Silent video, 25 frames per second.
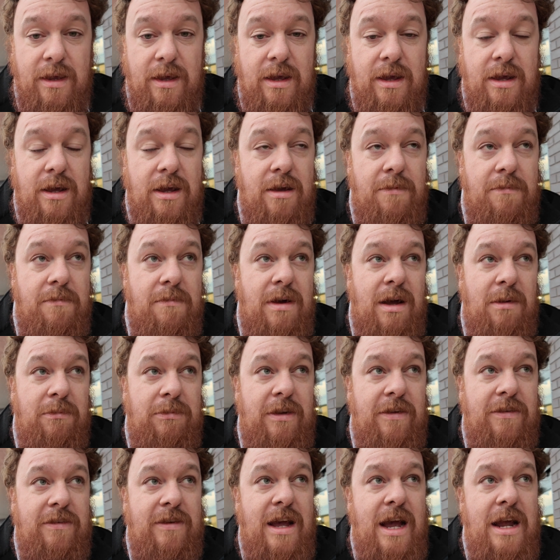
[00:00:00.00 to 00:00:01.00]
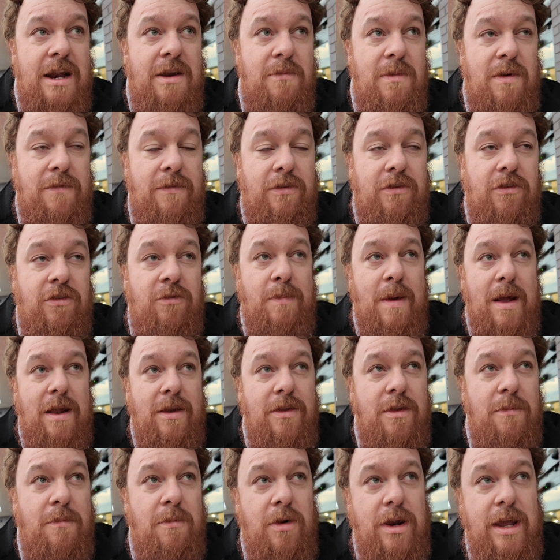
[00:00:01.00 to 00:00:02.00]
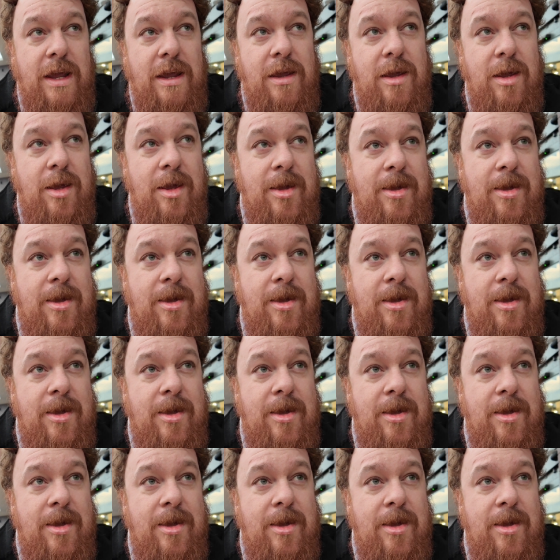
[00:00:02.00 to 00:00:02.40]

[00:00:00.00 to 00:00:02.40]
I'm deciding whether to spend the money